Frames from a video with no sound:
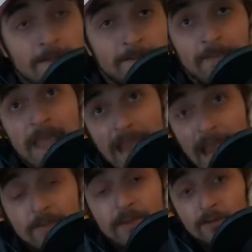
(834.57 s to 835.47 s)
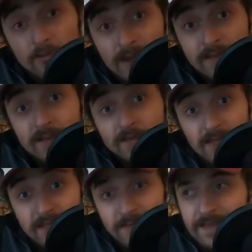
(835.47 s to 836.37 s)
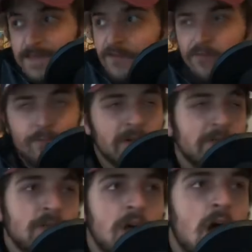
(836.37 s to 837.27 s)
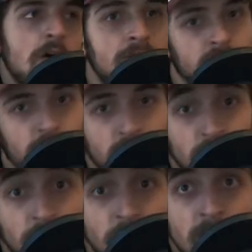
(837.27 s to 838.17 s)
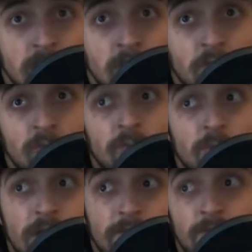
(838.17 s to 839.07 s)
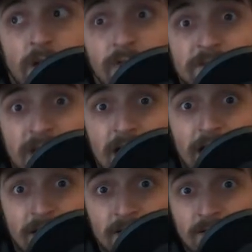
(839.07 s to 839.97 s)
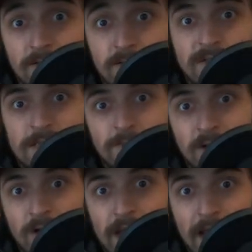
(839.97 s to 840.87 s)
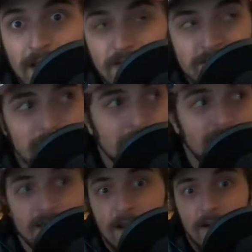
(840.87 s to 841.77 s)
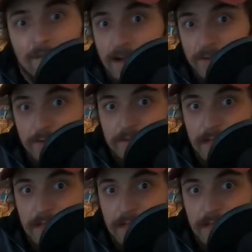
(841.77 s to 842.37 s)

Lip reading: They can be relatively expensive, but they're comfortable if you're outside. You're sleeping on air. It's like having an air mattress,